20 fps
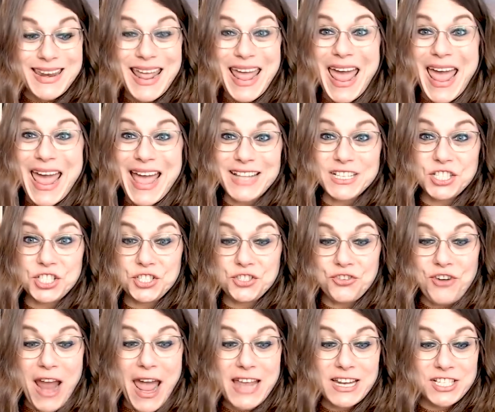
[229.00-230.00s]
and
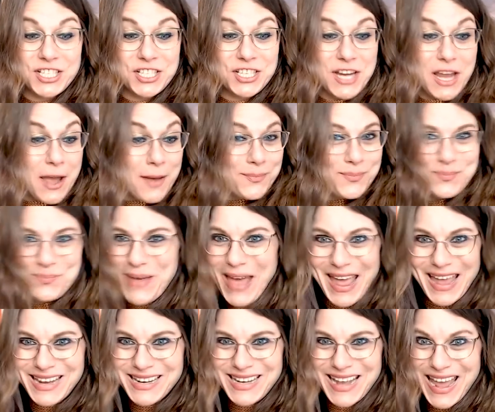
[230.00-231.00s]
stretch.
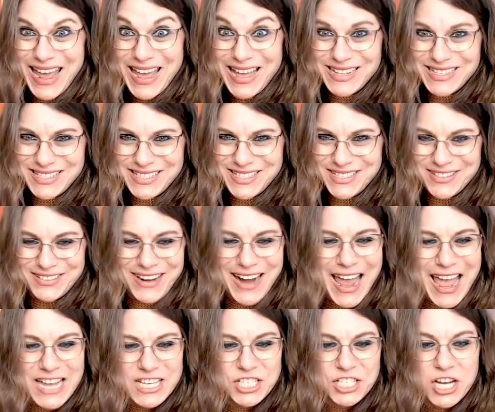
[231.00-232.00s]
Bend and
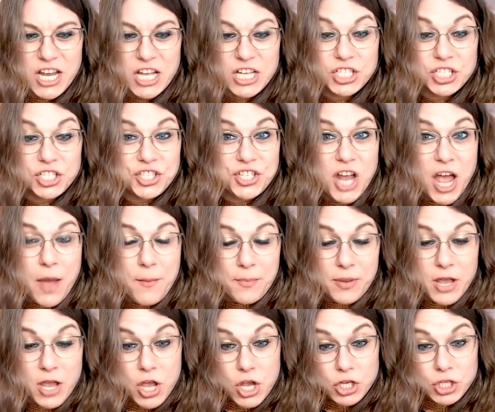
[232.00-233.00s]
stretch. Jump.
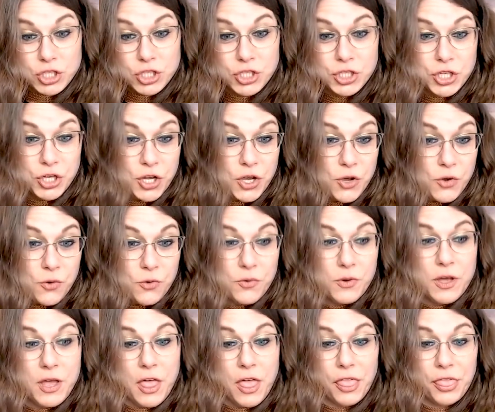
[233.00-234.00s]
Two,
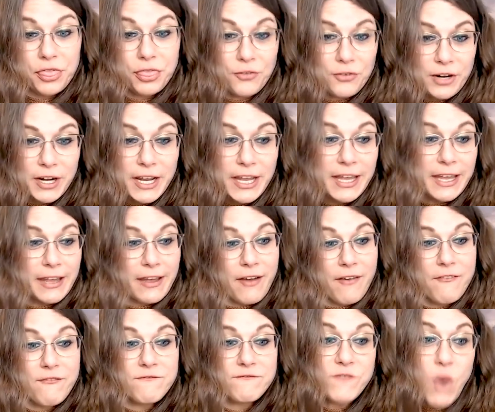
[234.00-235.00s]
three,
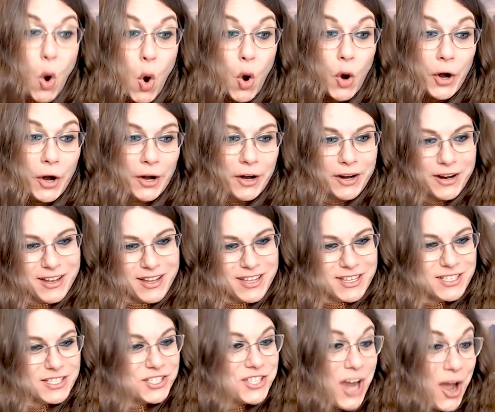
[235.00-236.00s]
four.
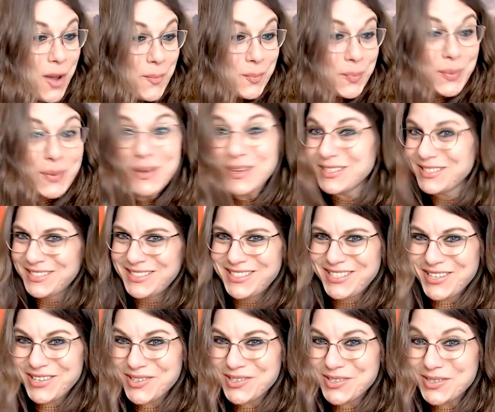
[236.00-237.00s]
Jump!
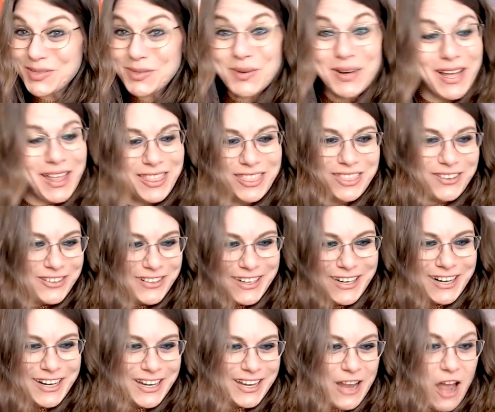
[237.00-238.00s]
Two,
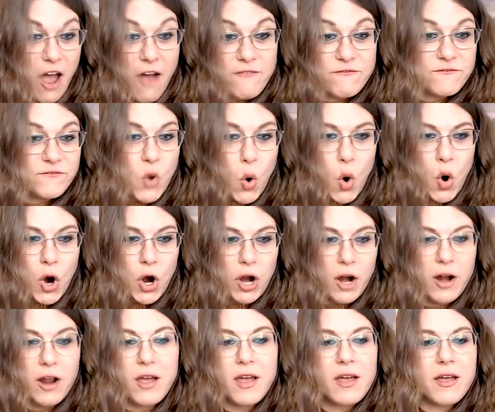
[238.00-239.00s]
three,
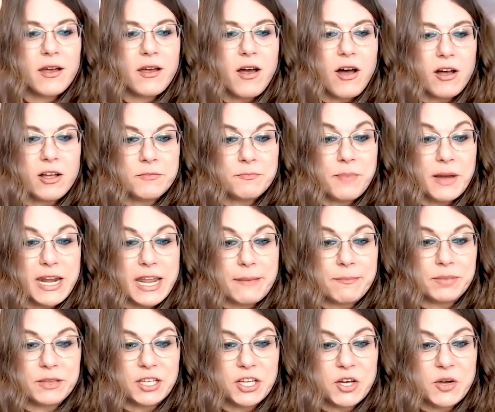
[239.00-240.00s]
four, called Buddy
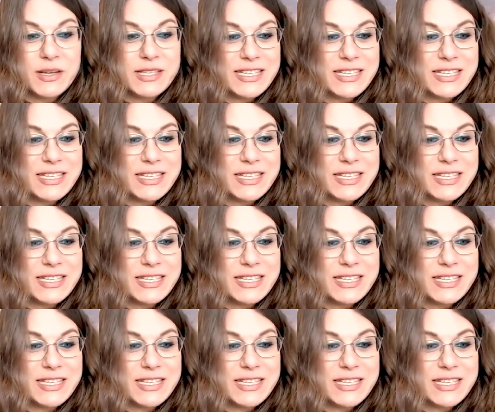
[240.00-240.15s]
Blue as he